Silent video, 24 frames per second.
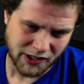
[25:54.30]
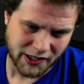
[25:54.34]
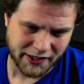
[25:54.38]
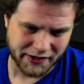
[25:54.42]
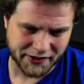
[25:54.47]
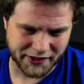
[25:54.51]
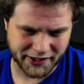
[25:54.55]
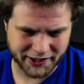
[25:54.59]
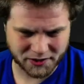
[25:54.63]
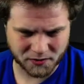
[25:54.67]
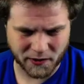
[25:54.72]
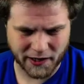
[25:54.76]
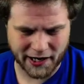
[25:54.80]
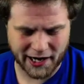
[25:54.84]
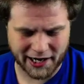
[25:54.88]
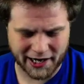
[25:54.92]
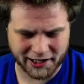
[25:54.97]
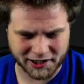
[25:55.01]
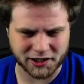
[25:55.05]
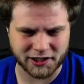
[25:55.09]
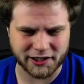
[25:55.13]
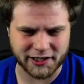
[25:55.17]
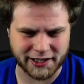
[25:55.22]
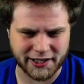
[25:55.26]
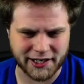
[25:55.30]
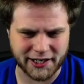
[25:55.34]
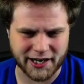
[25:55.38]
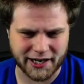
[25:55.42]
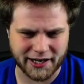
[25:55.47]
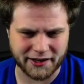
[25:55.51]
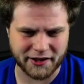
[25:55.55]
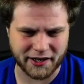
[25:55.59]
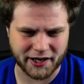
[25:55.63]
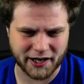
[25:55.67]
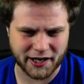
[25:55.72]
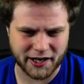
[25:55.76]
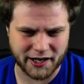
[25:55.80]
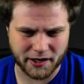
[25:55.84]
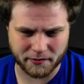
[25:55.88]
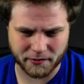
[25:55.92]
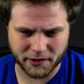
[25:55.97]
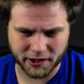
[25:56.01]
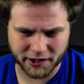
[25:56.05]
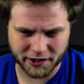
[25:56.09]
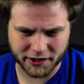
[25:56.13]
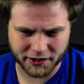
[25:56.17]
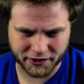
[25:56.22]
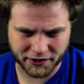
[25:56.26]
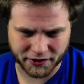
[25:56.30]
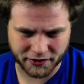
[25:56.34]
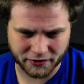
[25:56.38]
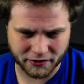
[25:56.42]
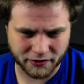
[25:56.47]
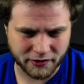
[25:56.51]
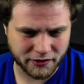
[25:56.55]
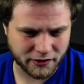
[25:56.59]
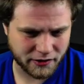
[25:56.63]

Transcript: This one, actually, I think I am going to do.